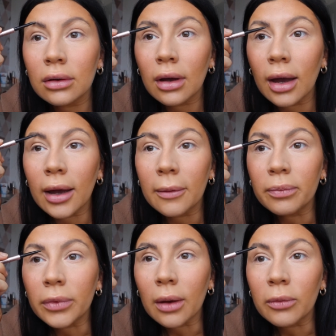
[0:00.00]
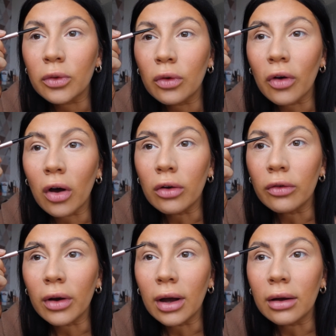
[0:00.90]
I'm sort of
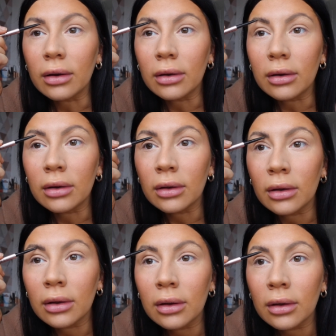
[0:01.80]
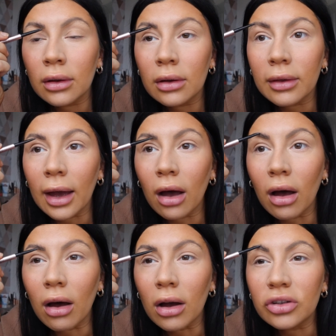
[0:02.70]
over that
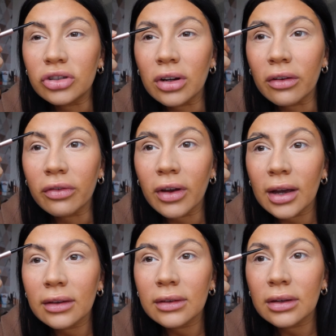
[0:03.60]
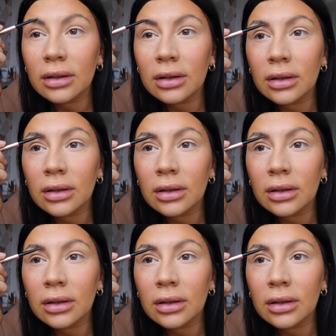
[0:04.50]
harsh effect.